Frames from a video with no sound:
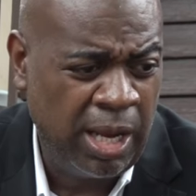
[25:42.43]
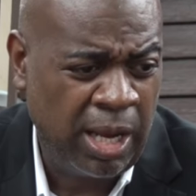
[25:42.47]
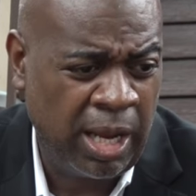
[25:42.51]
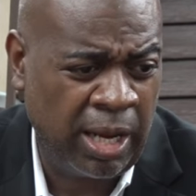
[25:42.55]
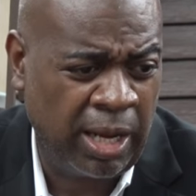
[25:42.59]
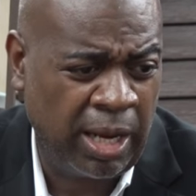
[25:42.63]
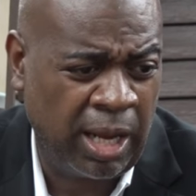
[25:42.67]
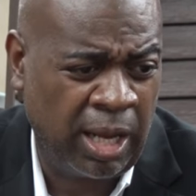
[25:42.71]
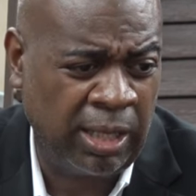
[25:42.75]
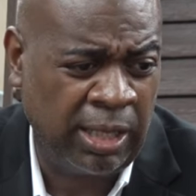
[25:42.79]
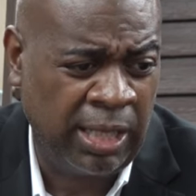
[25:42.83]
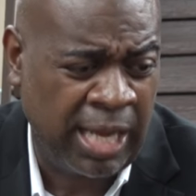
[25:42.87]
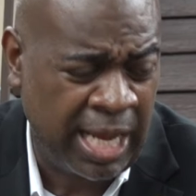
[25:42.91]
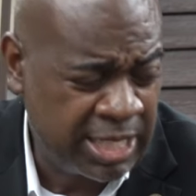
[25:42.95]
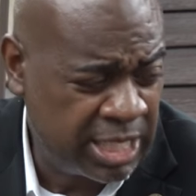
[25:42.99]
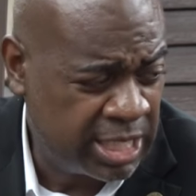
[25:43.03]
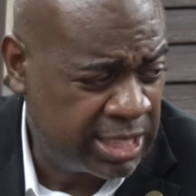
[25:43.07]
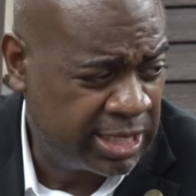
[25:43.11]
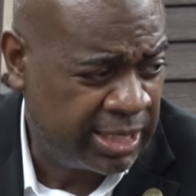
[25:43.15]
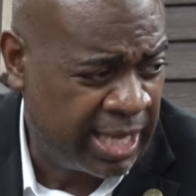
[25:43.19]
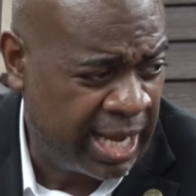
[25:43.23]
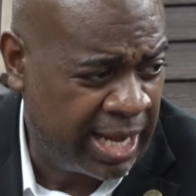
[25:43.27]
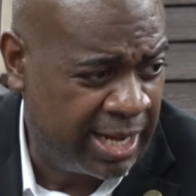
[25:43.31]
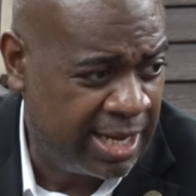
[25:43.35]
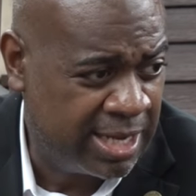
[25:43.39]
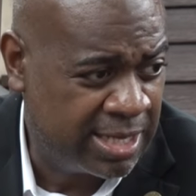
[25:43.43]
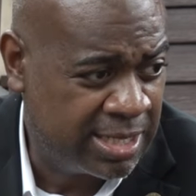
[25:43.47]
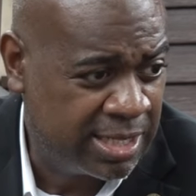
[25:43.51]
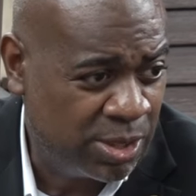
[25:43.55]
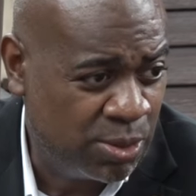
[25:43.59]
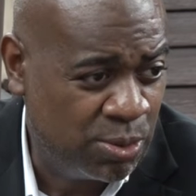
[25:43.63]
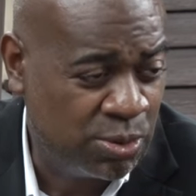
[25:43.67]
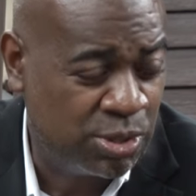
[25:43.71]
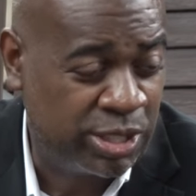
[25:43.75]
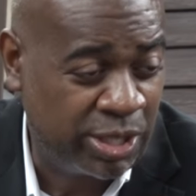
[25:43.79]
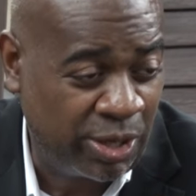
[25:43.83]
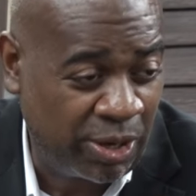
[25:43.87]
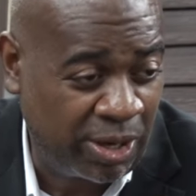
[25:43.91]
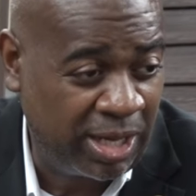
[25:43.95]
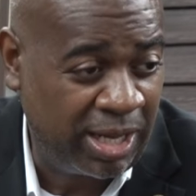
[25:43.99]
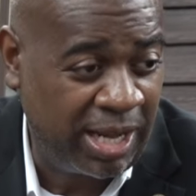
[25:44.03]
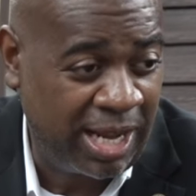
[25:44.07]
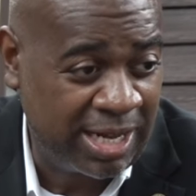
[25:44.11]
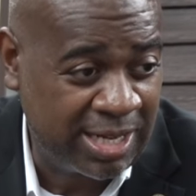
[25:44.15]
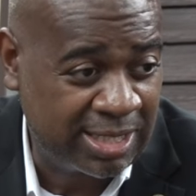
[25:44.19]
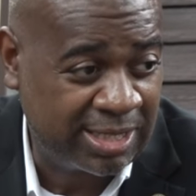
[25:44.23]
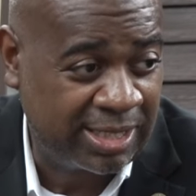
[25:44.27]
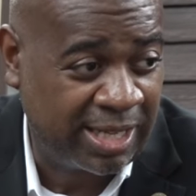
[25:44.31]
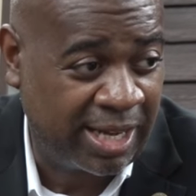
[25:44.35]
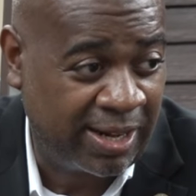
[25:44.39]
Uh, legislators who sit on the
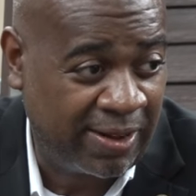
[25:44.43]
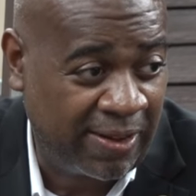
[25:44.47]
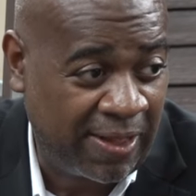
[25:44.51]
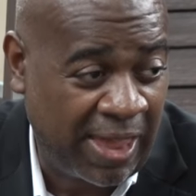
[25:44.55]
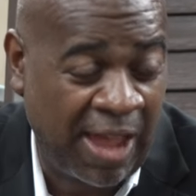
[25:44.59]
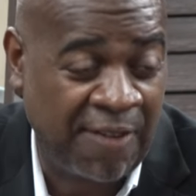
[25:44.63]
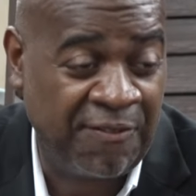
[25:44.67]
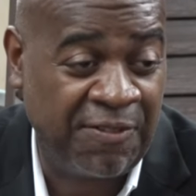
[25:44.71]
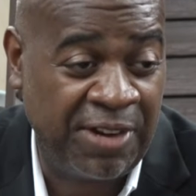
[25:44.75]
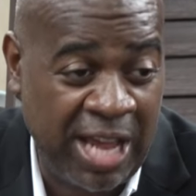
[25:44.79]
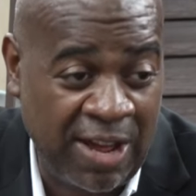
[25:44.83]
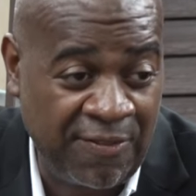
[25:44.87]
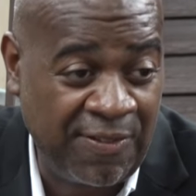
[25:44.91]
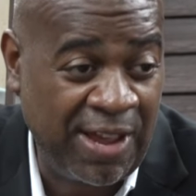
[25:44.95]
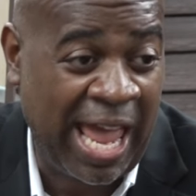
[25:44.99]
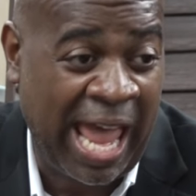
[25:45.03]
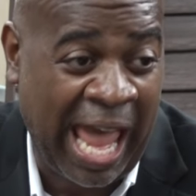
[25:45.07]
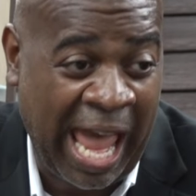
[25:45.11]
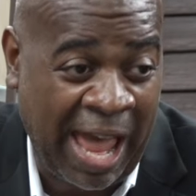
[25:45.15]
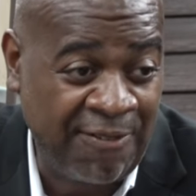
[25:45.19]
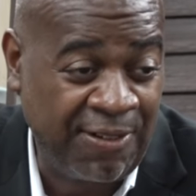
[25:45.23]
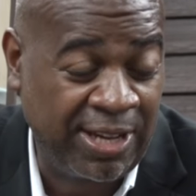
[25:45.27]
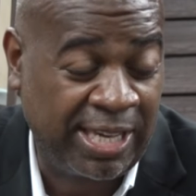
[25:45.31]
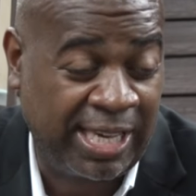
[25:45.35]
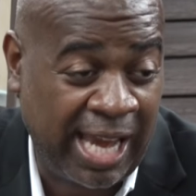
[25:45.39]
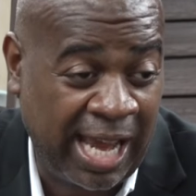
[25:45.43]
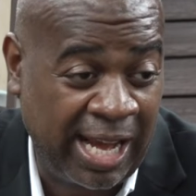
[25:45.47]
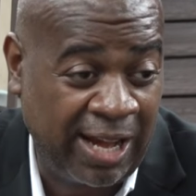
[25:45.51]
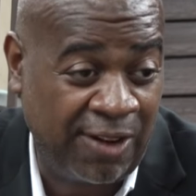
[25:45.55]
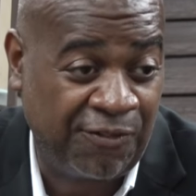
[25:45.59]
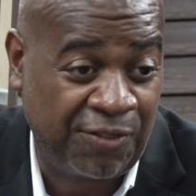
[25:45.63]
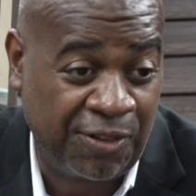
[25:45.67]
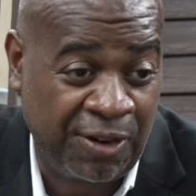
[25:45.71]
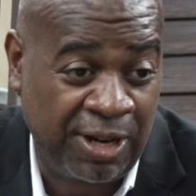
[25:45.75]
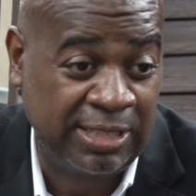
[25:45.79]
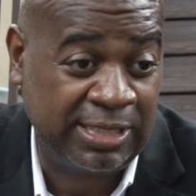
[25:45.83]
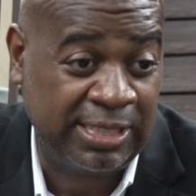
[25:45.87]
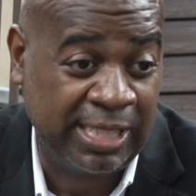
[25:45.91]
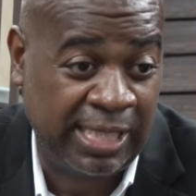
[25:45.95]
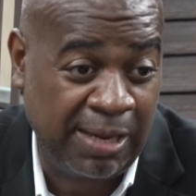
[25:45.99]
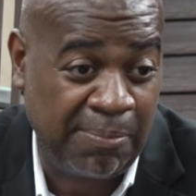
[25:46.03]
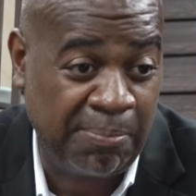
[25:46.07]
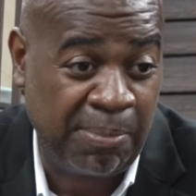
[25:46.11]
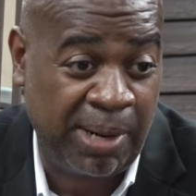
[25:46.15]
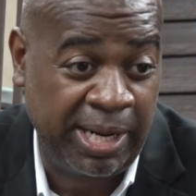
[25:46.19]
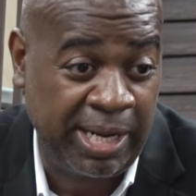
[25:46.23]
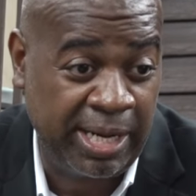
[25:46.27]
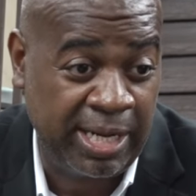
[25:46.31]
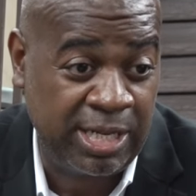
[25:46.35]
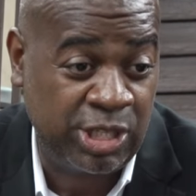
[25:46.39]
legislature have never advocated for us to get
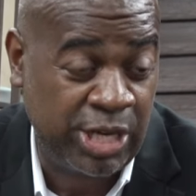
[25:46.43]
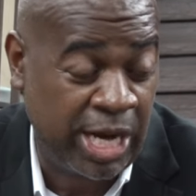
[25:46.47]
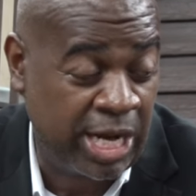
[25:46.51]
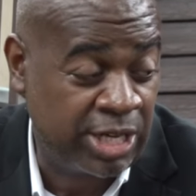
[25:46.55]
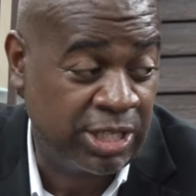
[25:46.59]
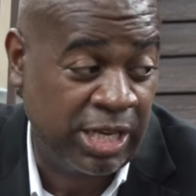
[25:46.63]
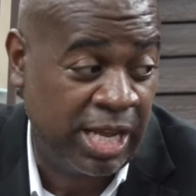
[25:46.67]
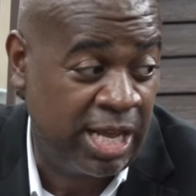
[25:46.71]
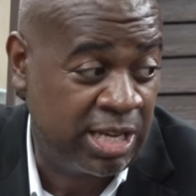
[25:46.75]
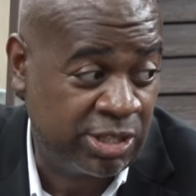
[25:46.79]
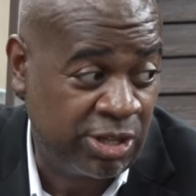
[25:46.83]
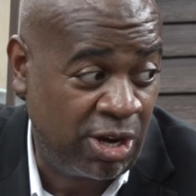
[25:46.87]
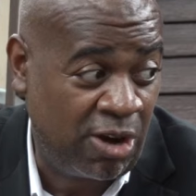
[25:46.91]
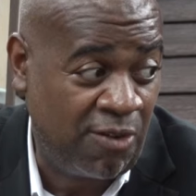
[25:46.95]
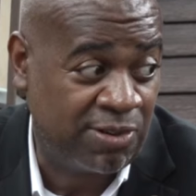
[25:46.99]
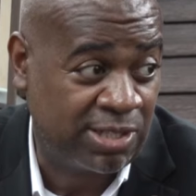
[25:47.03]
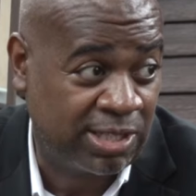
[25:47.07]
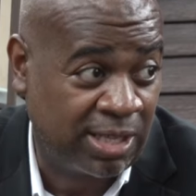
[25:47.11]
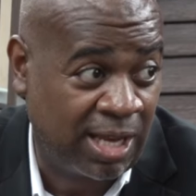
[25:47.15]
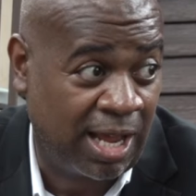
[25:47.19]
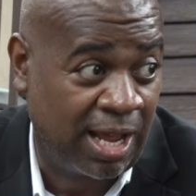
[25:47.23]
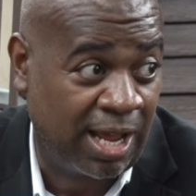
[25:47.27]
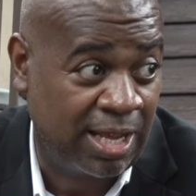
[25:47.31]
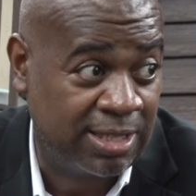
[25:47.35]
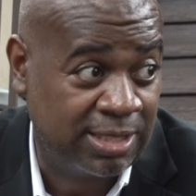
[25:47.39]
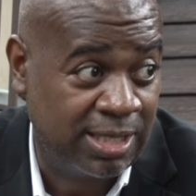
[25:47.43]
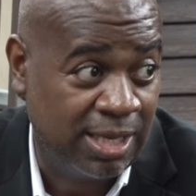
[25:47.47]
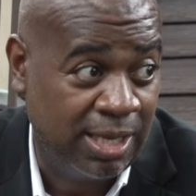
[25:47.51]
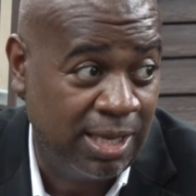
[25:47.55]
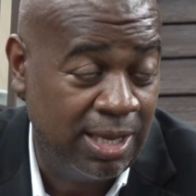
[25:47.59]
money to change land service lines.